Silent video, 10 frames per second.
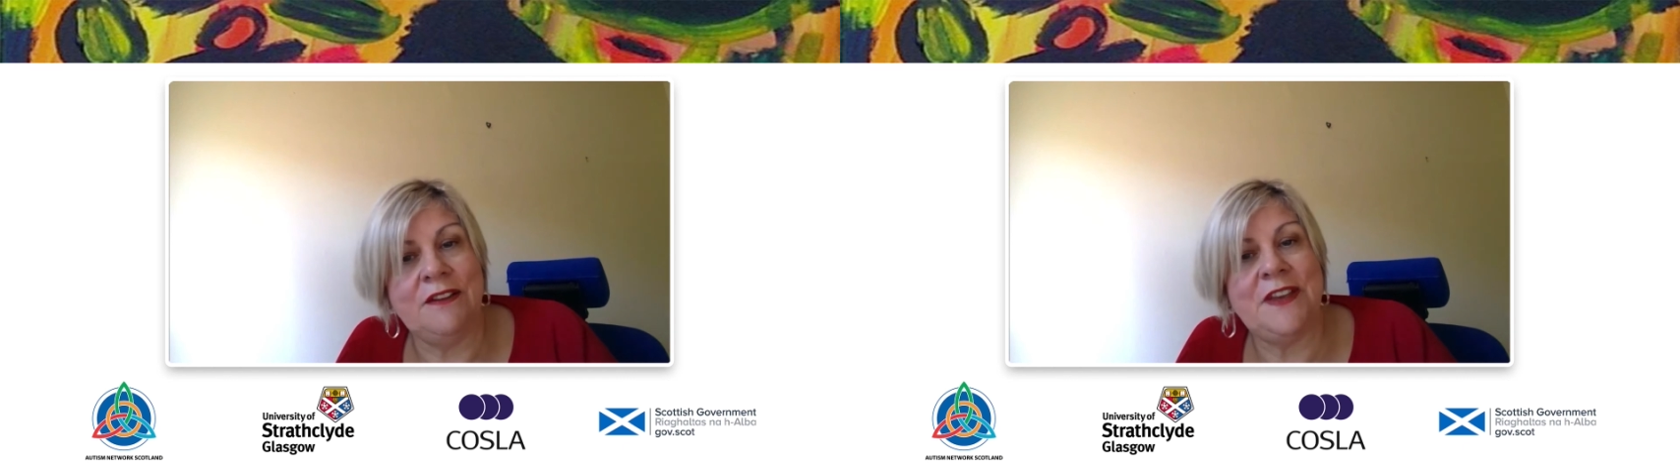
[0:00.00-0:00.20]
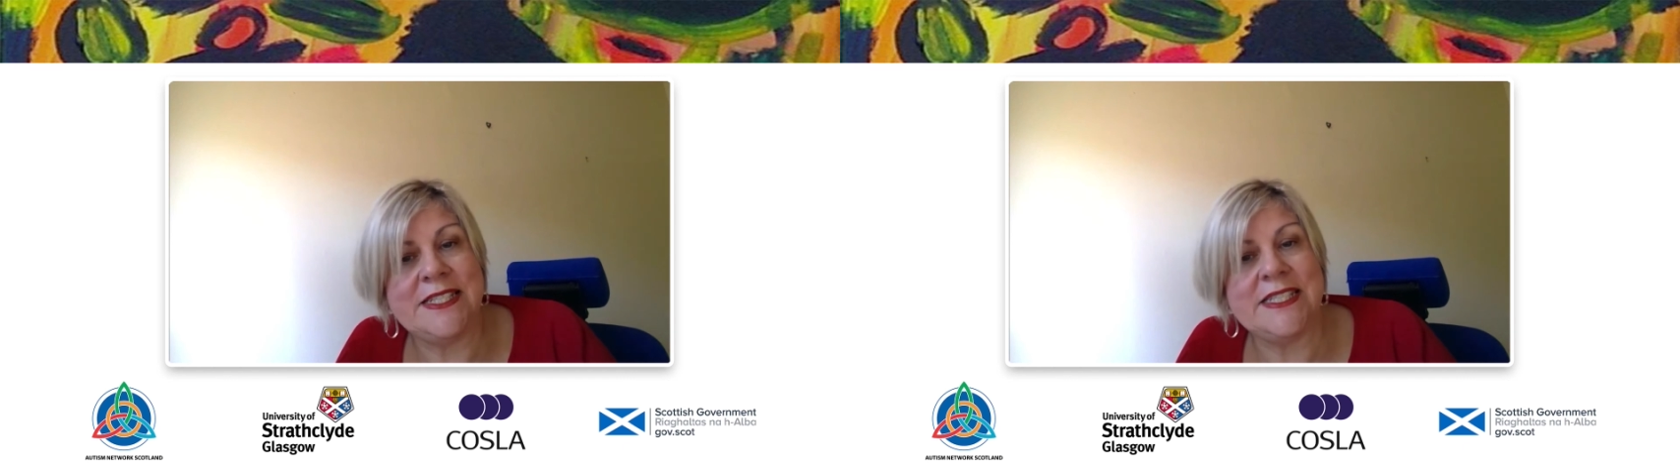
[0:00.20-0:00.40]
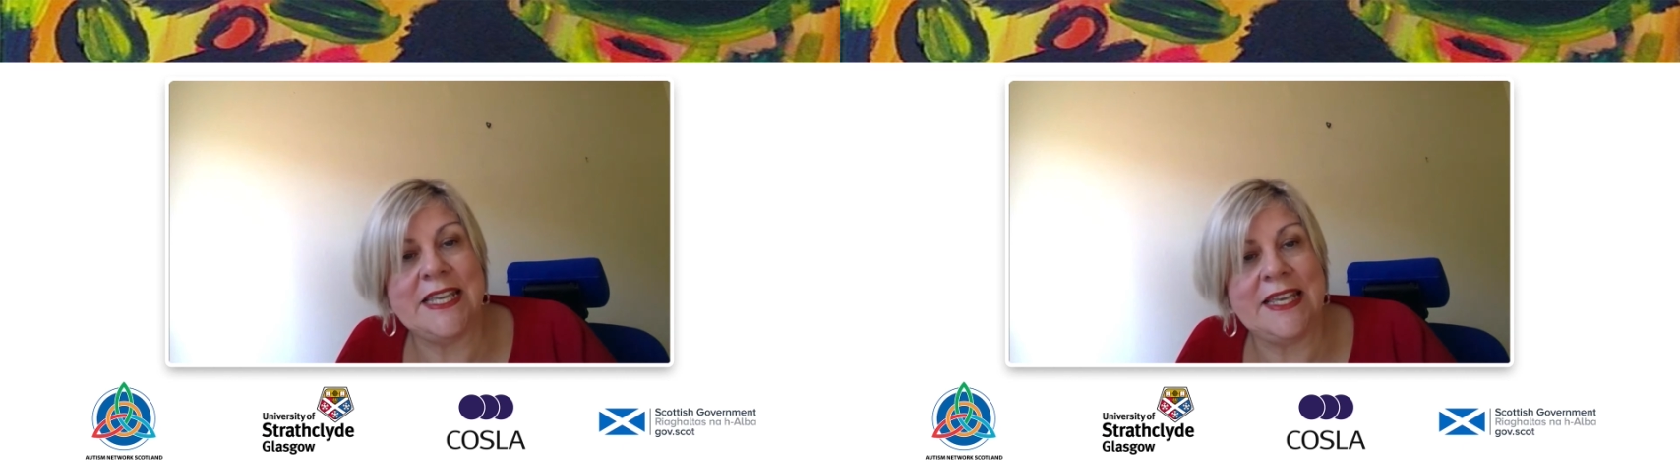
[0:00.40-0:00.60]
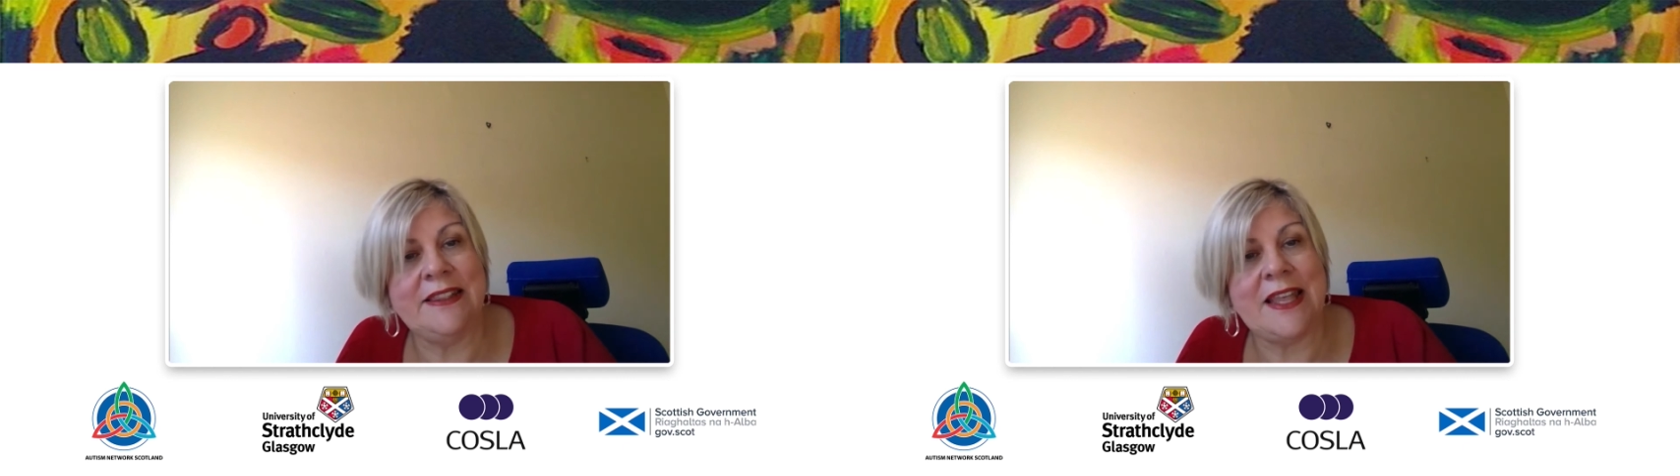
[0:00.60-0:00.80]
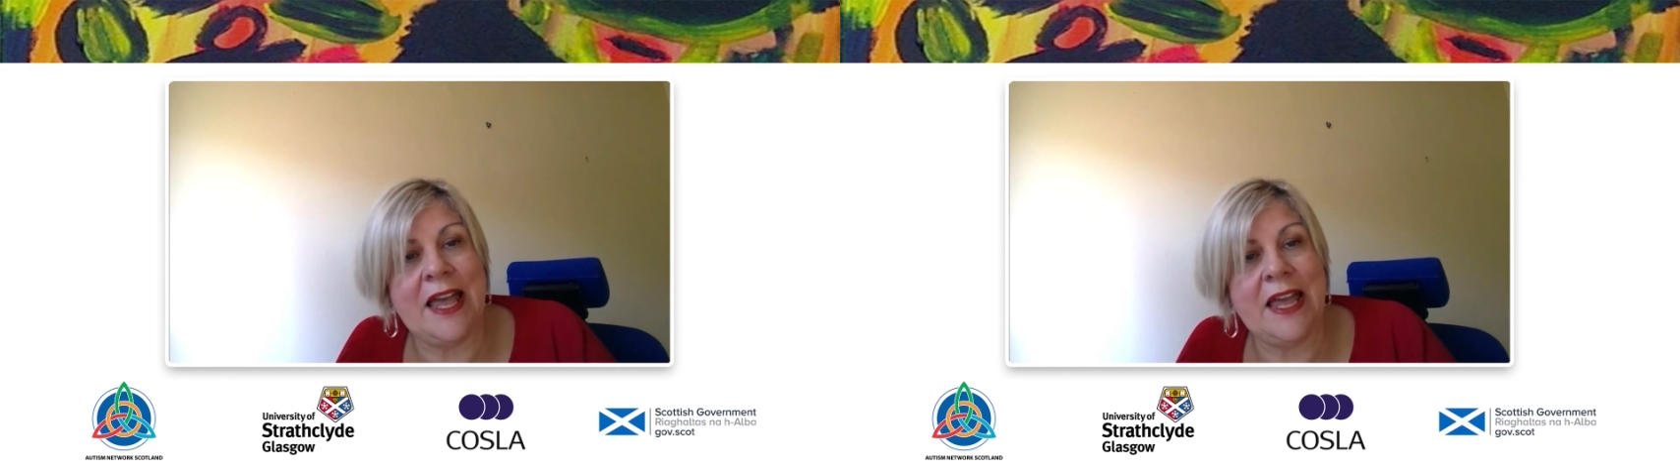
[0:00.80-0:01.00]

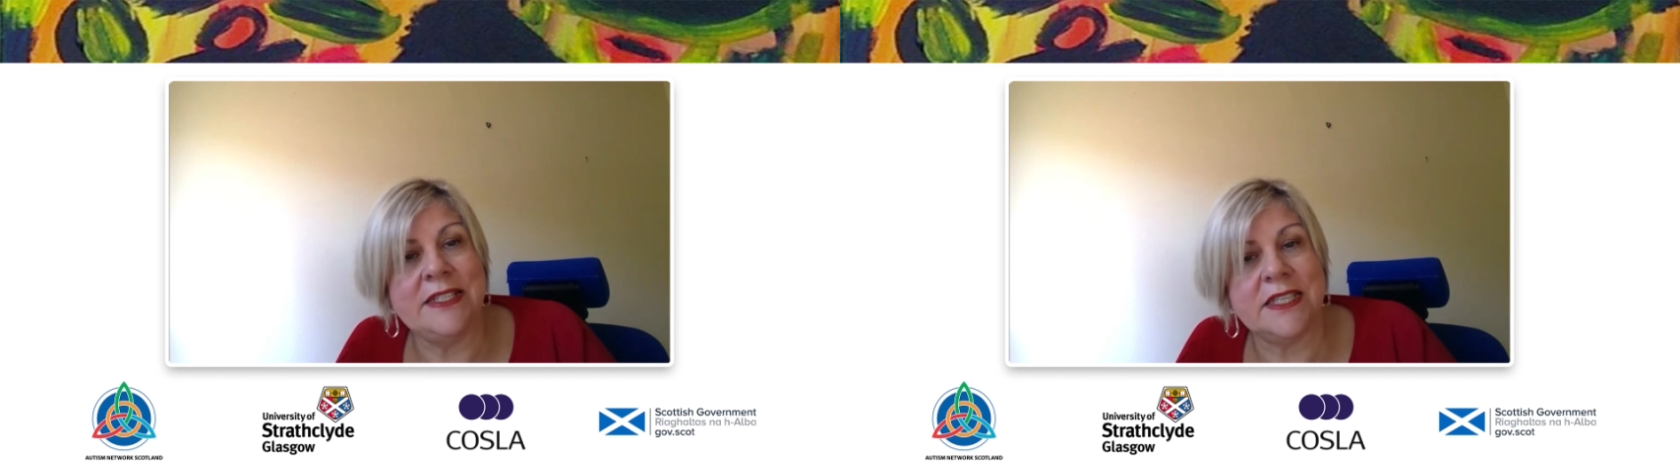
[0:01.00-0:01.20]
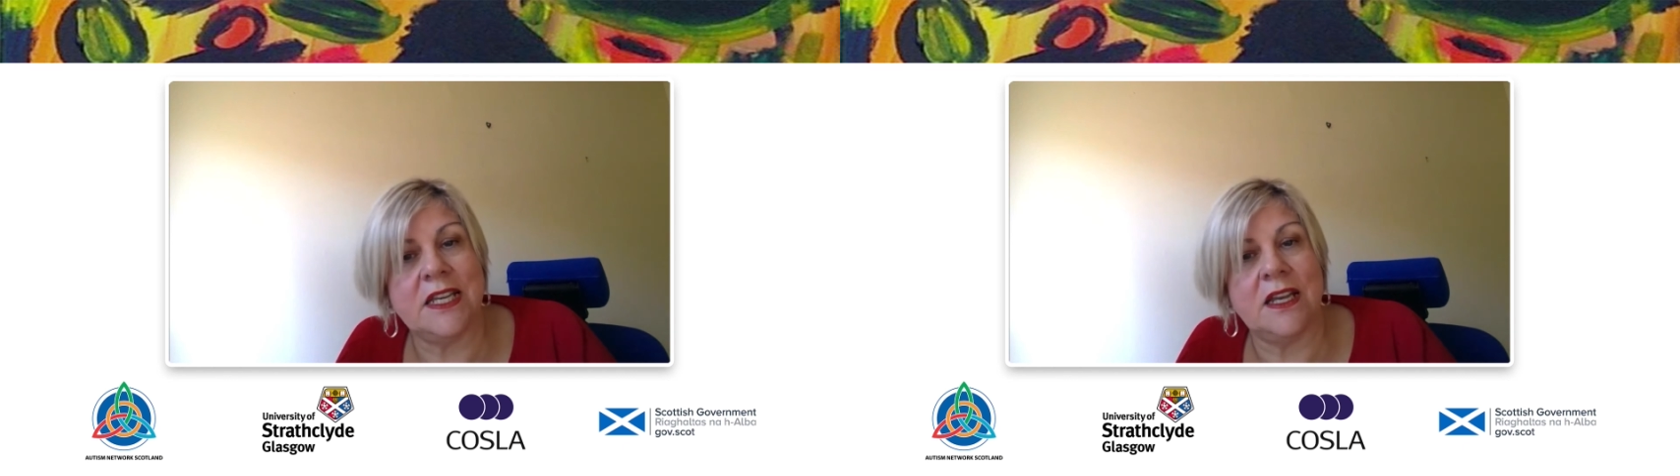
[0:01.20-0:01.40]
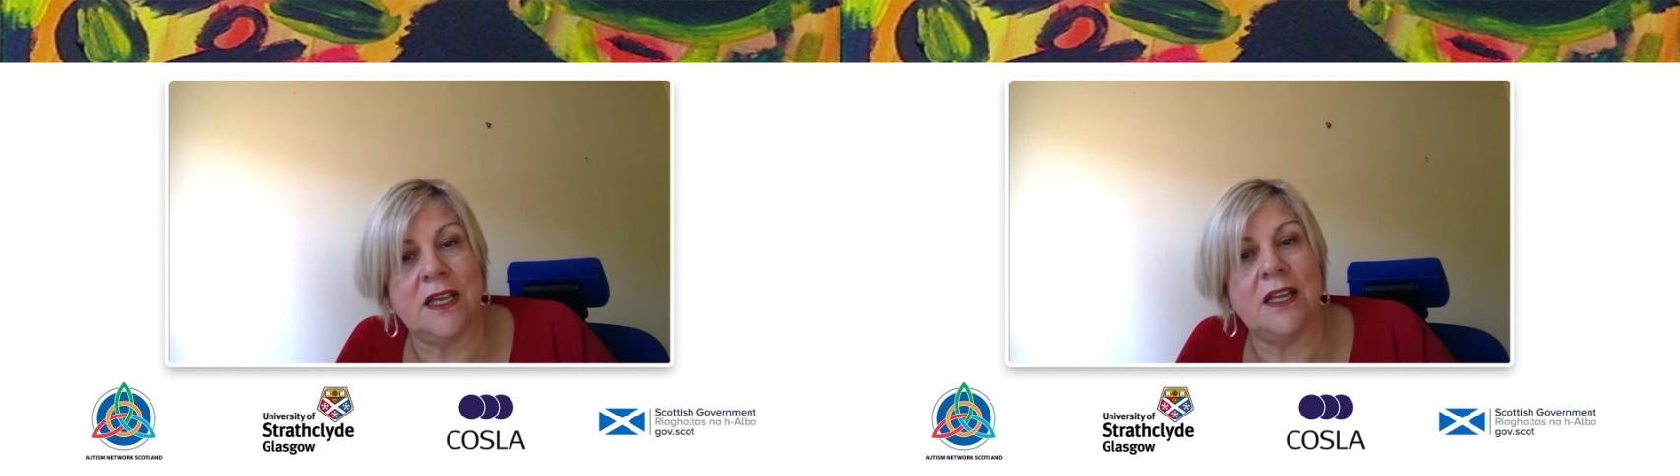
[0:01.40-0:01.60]
investigate that and